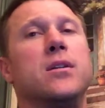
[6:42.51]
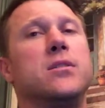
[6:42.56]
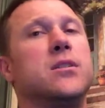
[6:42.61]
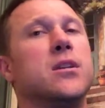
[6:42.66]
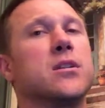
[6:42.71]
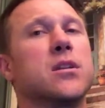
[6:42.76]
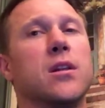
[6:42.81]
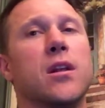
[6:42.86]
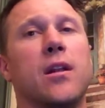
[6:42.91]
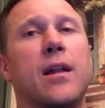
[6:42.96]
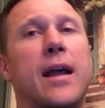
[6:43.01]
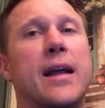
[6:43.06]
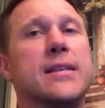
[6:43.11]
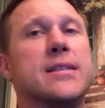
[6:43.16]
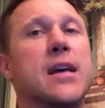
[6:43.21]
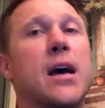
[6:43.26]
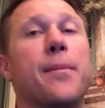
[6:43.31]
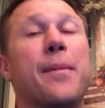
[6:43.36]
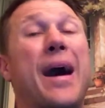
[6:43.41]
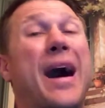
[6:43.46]
Just a little
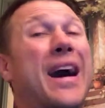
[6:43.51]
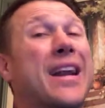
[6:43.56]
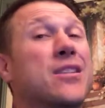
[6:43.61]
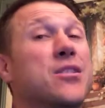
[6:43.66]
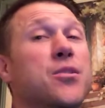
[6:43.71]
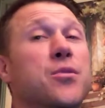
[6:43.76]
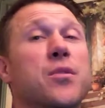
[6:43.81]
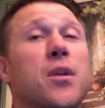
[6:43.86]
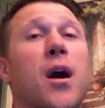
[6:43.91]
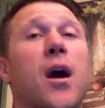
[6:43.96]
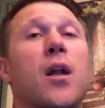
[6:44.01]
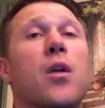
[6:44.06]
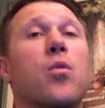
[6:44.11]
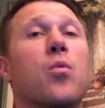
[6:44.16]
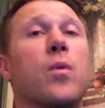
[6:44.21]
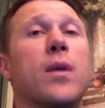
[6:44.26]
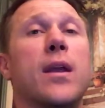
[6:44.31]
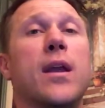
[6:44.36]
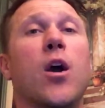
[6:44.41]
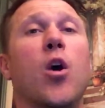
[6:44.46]
heads up, I do
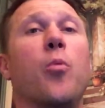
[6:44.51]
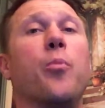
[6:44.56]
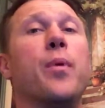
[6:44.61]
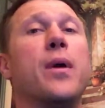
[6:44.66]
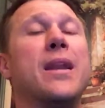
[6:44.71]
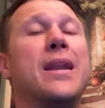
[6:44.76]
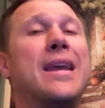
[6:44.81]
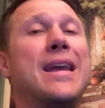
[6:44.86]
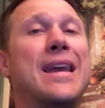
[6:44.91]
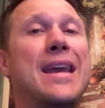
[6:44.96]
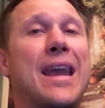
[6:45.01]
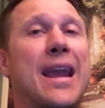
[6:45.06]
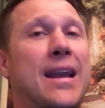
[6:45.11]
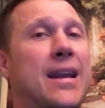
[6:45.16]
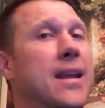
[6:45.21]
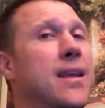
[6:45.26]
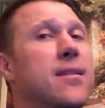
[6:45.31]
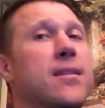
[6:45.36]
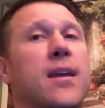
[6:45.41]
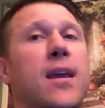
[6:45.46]
not reopen
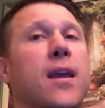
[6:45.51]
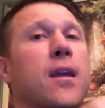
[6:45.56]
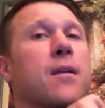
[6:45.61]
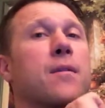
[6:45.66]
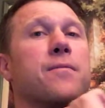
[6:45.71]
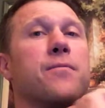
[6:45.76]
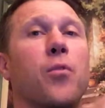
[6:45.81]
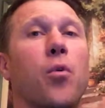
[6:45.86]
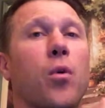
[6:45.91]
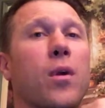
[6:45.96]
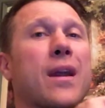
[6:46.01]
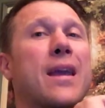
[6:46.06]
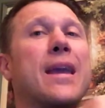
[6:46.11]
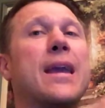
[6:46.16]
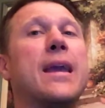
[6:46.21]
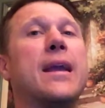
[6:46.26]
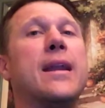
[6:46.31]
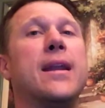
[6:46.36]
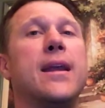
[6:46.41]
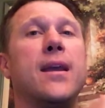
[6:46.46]
anything for
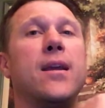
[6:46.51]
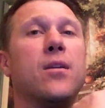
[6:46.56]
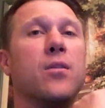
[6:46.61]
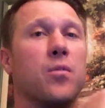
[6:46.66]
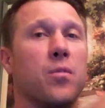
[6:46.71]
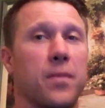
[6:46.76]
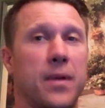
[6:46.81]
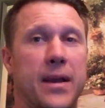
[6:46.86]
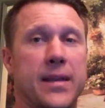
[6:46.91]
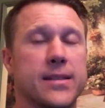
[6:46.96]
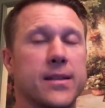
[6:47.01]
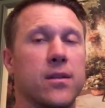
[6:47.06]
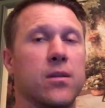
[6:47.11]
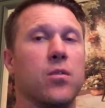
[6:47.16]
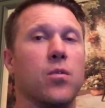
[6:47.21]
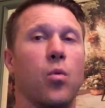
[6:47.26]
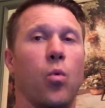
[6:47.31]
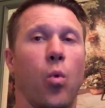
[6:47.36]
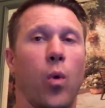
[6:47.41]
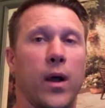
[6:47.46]
any
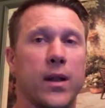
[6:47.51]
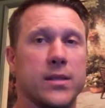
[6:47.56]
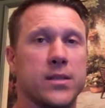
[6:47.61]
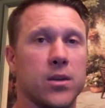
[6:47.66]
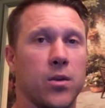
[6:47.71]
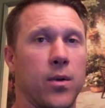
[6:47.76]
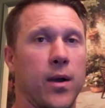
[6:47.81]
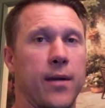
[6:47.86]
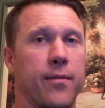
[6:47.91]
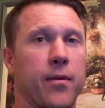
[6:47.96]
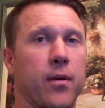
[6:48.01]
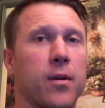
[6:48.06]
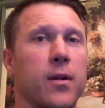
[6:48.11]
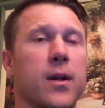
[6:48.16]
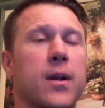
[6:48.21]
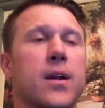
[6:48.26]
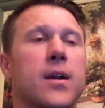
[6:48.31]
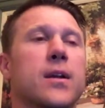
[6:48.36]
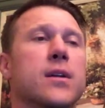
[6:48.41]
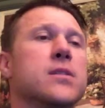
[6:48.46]
reason whatsoever.
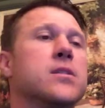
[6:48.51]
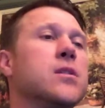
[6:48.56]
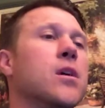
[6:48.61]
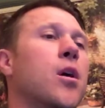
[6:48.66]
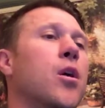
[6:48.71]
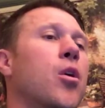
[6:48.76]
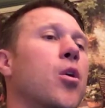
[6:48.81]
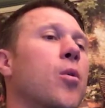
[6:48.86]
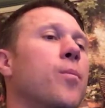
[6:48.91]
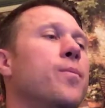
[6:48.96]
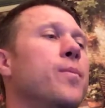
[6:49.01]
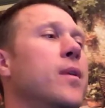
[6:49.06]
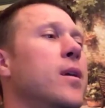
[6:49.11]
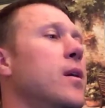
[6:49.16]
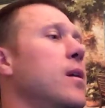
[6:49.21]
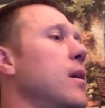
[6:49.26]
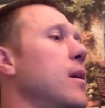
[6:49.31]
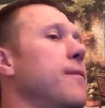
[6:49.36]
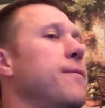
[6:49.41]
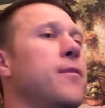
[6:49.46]
So
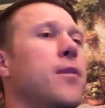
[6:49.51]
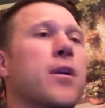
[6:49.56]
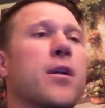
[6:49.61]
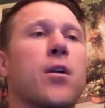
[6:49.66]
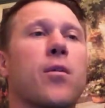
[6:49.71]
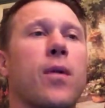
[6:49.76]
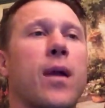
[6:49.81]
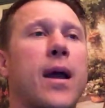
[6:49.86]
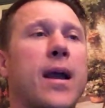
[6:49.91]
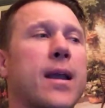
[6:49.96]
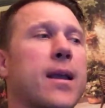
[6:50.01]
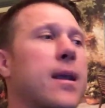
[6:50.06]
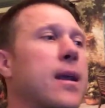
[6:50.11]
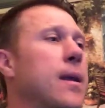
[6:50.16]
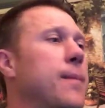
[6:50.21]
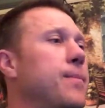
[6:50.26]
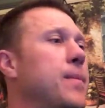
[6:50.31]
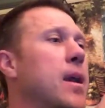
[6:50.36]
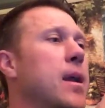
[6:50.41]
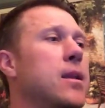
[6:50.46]
if you're in a wreck
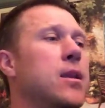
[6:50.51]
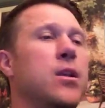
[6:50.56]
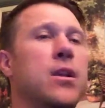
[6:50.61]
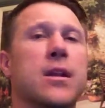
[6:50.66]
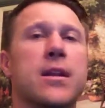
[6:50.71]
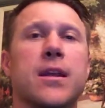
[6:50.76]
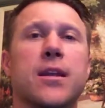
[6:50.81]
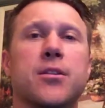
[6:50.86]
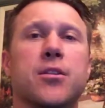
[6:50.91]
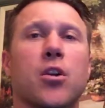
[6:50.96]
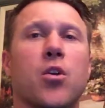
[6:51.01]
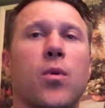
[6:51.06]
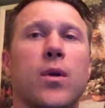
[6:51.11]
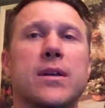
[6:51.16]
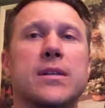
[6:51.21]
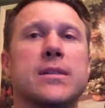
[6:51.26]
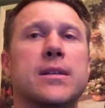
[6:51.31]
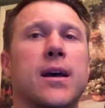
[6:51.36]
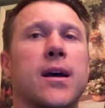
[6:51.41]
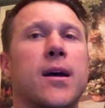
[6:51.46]
and then you didn't get your
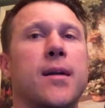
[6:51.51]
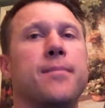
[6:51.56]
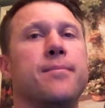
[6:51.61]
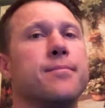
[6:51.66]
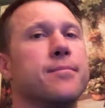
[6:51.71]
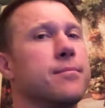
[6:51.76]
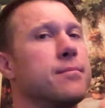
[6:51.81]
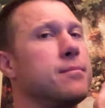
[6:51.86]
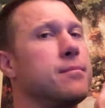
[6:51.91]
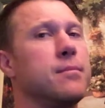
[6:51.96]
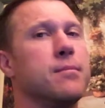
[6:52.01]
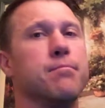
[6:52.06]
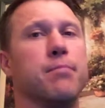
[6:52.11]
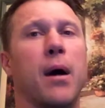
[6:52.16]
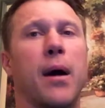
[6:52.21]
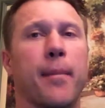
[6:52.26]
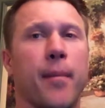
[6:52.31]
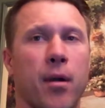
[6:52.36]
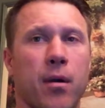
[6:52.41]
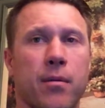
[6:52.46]
quiz done,
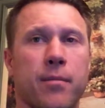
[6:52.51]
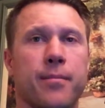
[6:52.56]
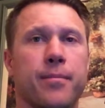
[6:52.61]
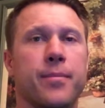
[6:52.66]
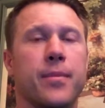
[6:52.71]
bummer.